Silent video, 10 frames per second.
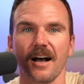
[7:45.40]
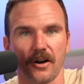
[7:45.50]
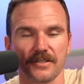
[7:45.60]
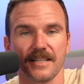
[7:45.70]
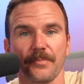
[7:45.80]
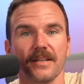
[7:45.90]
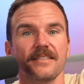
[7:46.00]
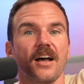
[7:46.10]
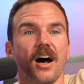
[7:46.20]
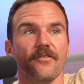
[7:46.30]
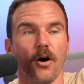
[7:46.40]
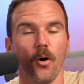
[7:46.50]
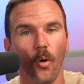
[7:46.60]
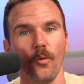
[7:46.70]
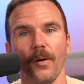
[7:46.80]
our snippets of a
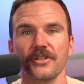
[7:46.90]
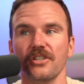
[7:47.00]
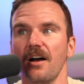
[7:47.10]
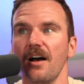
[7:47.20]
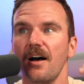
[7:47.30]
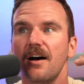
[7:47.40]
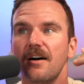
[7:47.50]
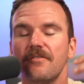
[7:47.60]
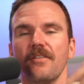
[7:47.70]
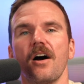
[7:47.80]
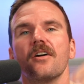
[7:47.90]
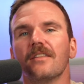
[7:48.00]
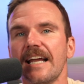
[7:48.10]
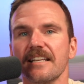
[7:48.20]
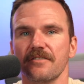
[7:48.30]
whole bunch of
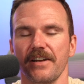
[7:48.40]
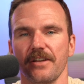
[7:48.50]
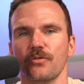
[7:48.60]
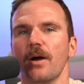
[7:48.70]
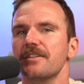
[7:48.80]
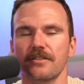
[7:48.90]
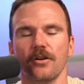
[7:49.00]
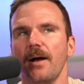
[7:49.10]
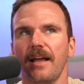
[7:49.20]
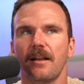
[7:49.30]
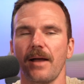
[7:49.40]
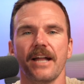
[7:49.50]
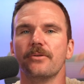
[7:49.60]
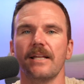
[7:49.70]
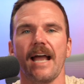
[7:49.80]
our latest videos. So I just go ahead and
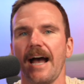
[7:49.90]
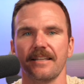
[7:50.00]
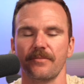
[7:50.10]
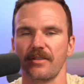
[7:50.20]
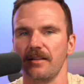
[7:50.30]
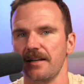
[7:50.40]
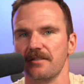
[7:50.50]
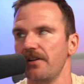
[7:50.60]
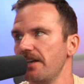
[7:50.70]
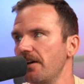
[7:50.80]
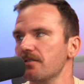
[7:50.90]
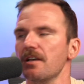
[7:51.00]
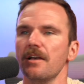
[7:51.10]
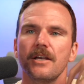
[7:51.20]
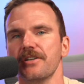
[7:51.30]
manually add some of the latest
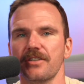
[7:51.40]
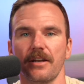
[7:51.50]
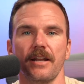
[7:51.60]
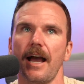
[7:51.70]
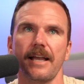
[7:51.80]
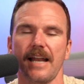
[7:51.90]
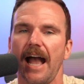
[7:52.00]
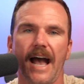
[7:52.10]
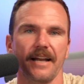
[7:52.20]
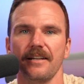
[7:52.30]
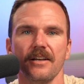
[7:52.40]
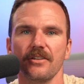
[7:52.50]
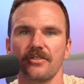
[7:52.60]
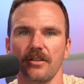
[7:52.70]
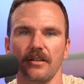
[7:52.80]
videos. Each Sunday I can add
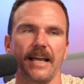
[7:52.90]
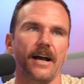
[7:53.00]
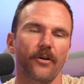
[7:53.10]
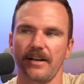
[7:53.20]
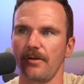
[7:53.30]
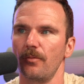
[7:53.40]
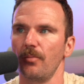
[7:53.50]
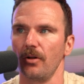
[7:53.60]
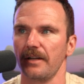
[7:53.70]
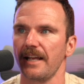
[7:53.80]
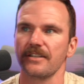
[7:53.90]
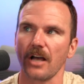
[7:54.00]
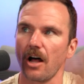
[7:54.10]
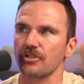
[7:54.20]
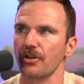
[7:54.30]
to the layout and it will pull it in.
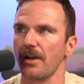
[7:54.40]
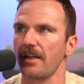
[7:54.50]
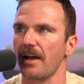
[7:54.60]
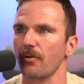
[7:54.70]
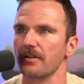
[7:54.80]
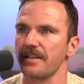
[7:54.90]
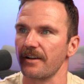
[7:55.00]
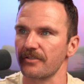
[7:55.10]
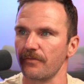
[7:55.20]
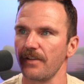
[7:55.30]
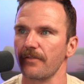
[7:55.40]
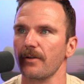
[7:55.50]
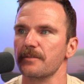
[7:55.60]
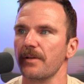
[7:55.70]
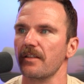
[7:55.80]
I'll show you how that works here. So favorite
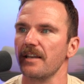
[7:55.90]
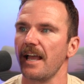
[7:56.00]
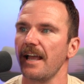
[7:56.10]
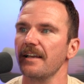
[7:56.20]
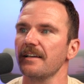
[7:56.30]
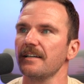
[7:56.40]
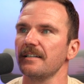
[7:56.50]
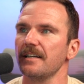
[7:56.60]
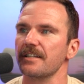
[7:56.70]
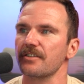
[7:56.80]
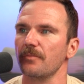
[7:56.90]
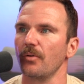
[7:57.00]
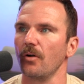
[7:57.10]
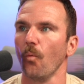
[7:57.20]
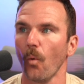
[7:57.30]
recipe of the day, it's going to
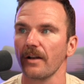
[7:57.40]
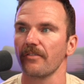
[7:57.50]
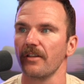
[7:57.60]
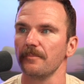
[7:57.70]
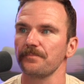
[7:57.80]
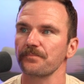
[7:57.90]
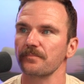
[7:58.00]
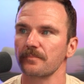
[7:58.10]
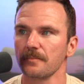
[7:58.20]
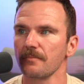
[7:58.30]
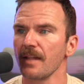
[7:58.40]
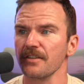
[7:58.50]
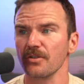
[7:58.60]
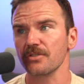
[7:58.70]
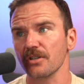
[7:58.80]
pull one of them.
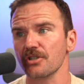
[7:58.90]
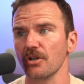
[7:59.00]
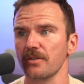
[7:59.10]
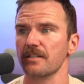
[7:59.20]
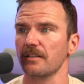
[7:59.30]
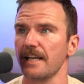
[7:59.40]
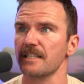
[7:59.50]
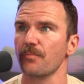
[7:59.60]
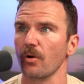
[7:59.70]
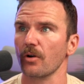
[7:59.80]
And so it's going to show this glazed